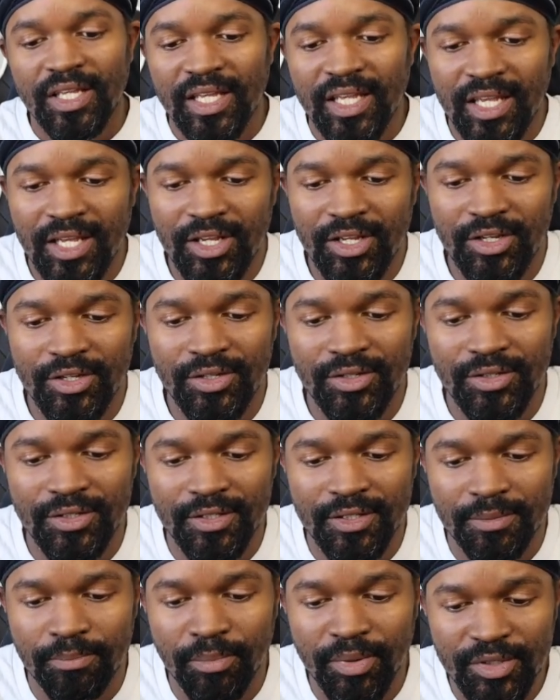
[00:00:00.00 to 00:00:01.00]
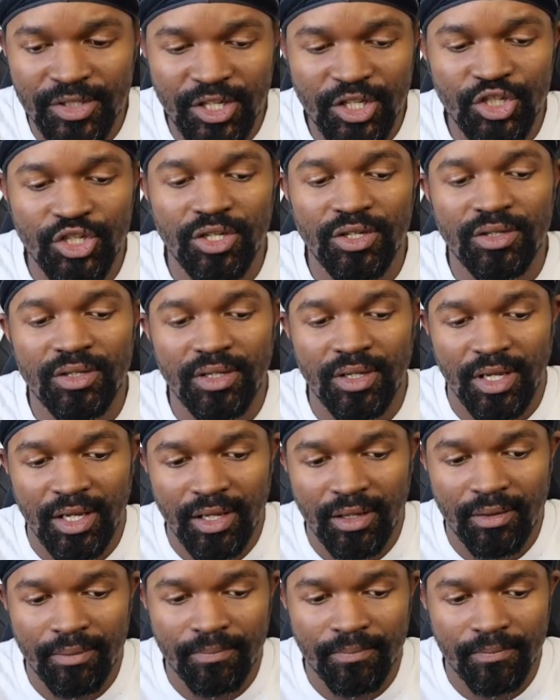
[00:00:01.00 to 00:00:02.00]
is positioned
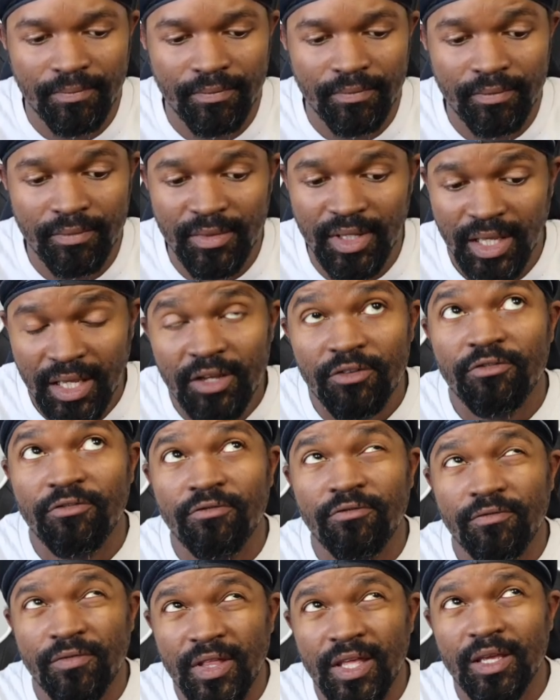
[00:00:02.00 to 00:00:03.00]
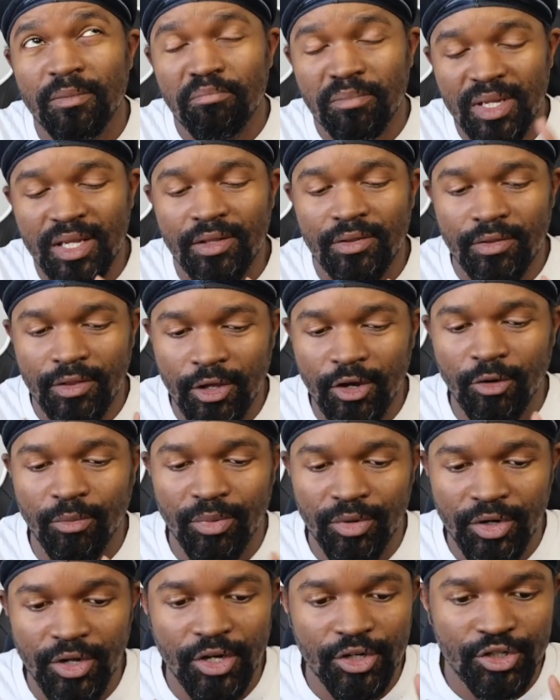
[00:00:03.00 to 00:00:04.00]
if they meet their
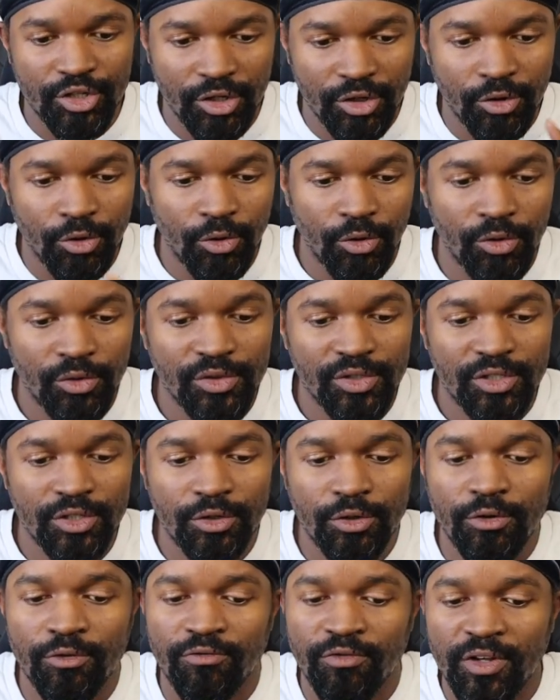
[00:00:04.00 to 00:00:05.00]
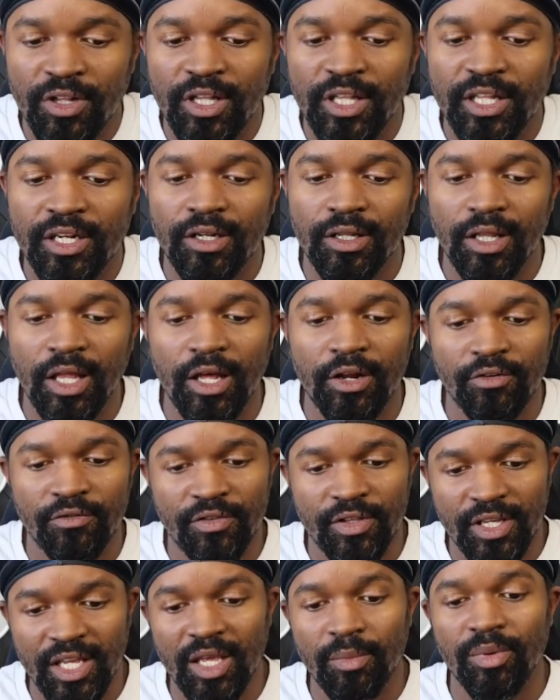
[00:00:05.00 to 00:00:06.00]
production goals, to fill in a lot of
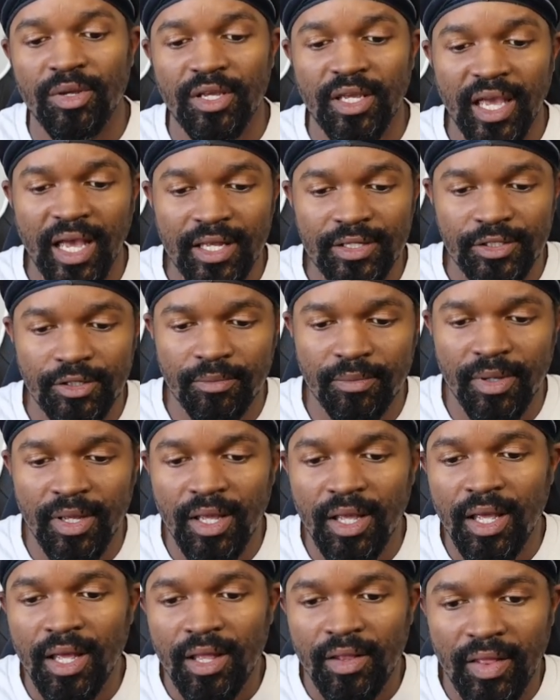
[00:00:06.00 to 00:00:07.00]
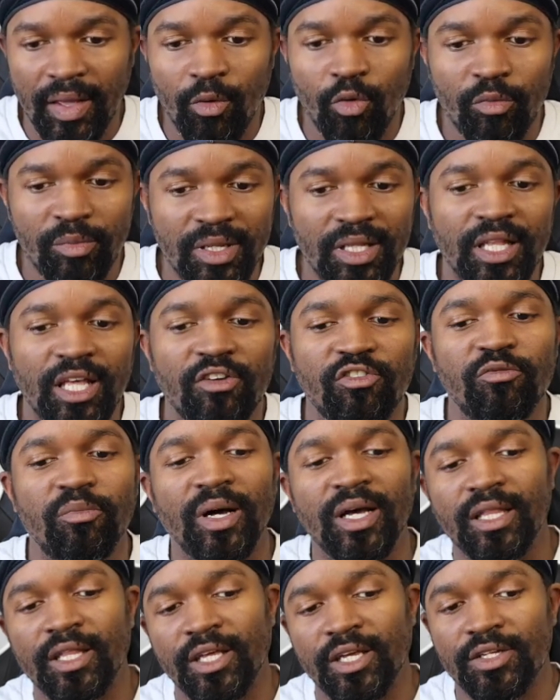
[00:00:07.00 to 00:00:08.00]
the gaping chasm that will be left
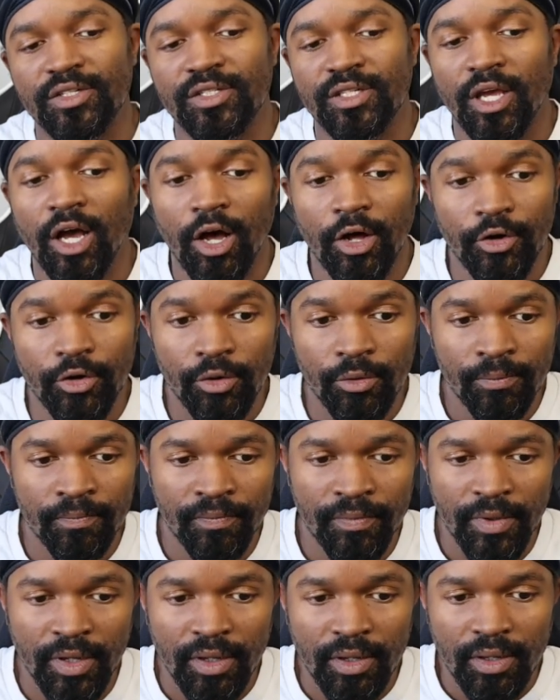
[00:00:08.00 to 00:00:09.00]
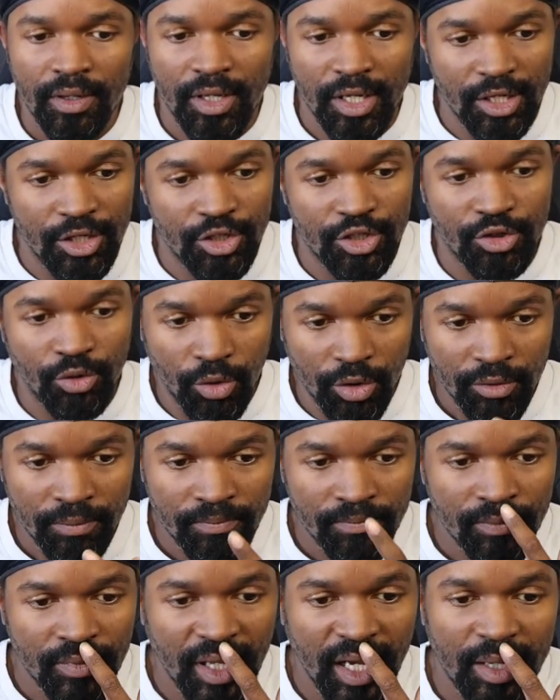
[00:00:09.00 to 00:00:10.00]
by Legacy Auto. In
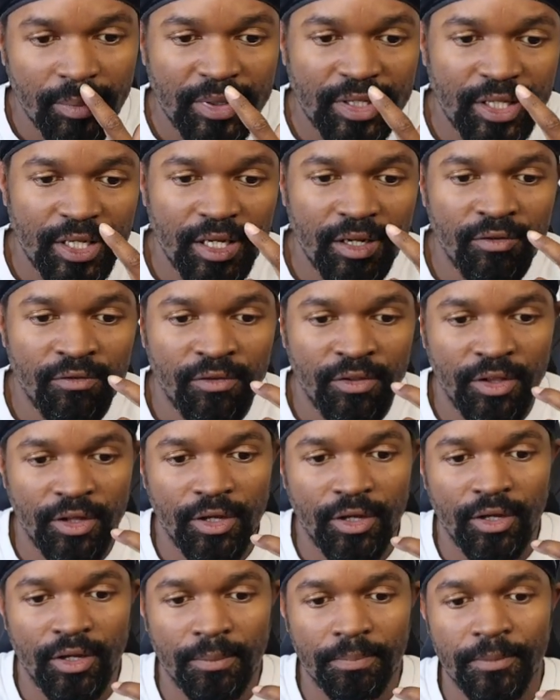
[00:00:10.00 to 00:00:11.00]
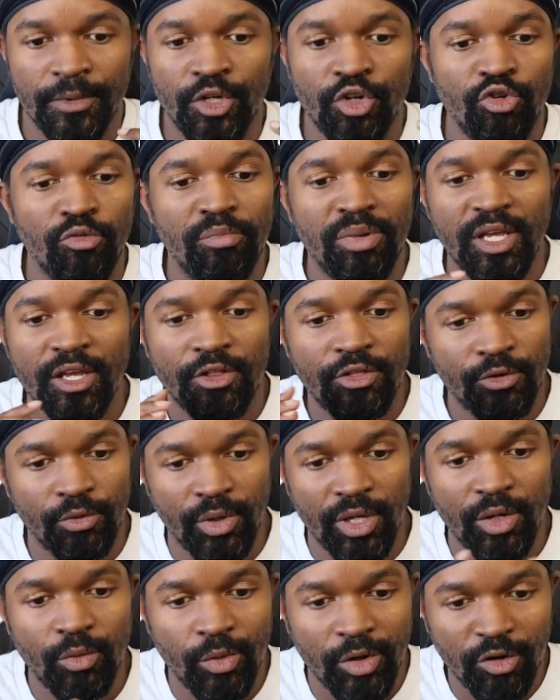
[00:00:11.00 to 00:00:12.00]
short, I believe the new big
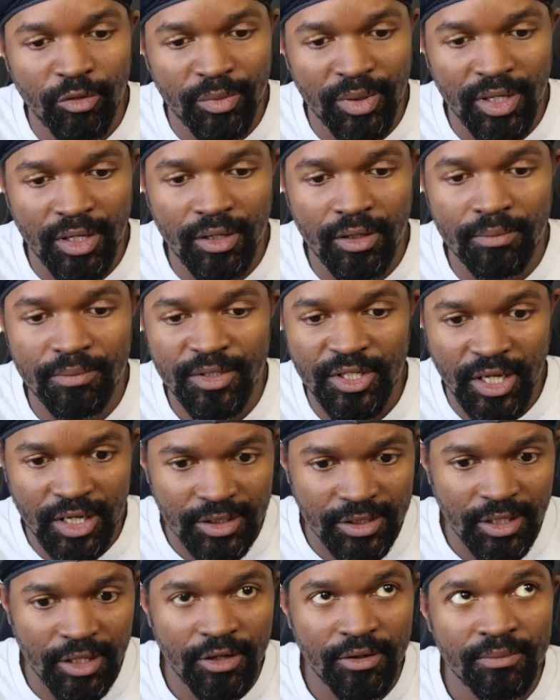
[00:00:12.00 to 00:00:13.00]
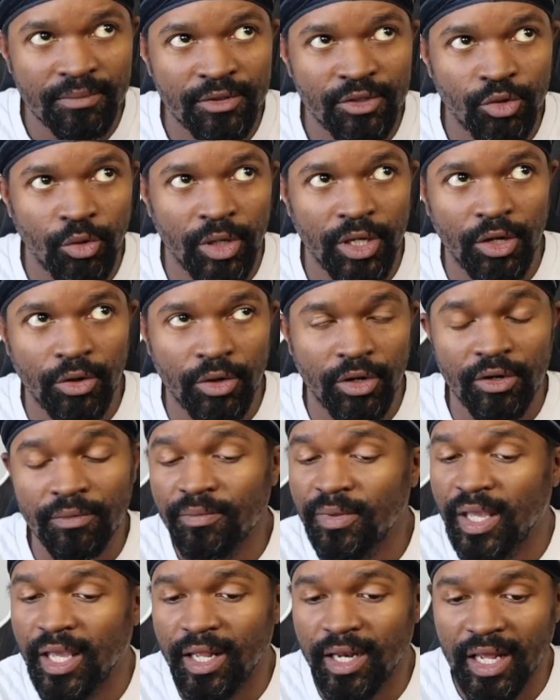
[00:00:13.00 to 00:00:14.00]
three will be Tesla,
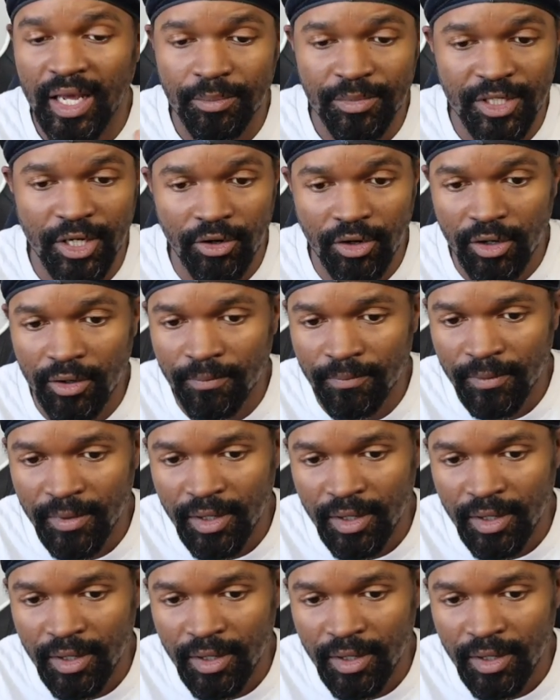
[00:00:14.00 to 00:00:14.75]
Toyota, and Aptera.